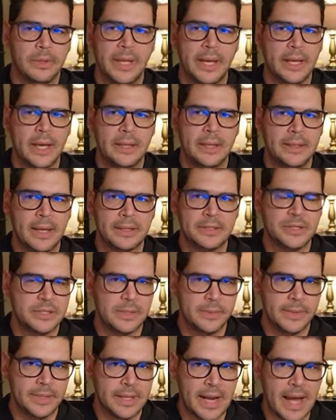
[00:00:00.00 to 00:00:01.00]
Like, and that's just
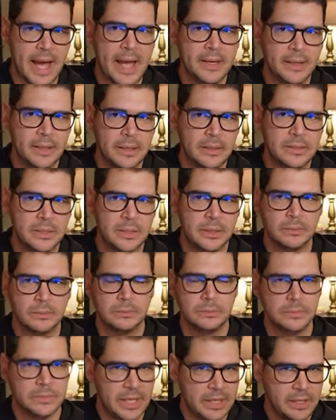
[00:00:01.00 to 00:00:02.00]
something that I need to
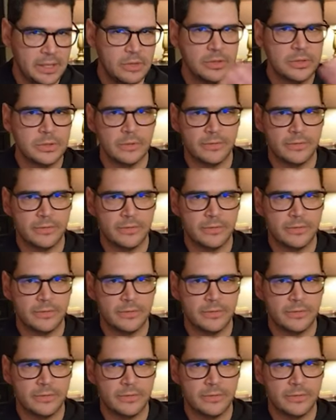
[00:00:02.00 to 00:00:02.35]
get used to.